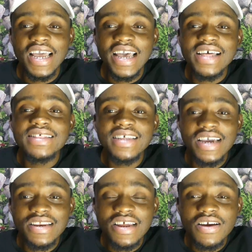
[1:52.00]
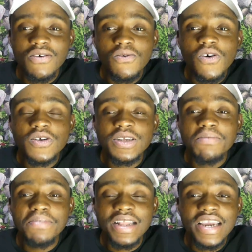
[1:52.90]
and then was
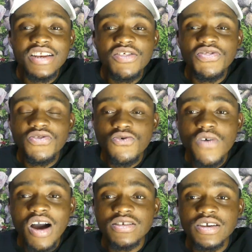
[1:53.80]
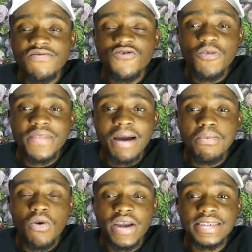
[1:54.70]
played throughout from that
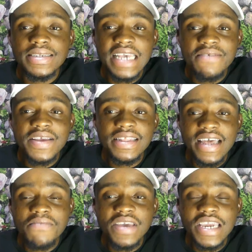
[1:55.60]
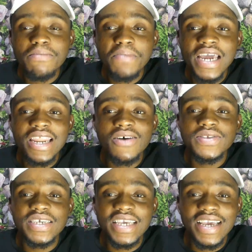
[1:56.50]
point, saving them in
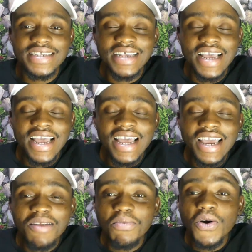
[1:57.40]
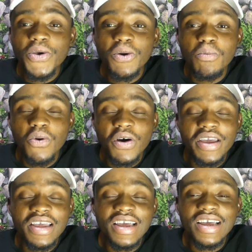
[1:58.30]
penalty kicks. And boy, oh
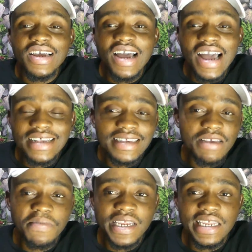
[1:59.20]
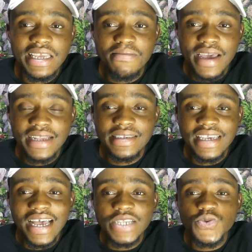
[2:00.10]
boy, has he been immense.
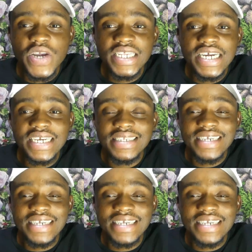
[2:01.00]
He has waited his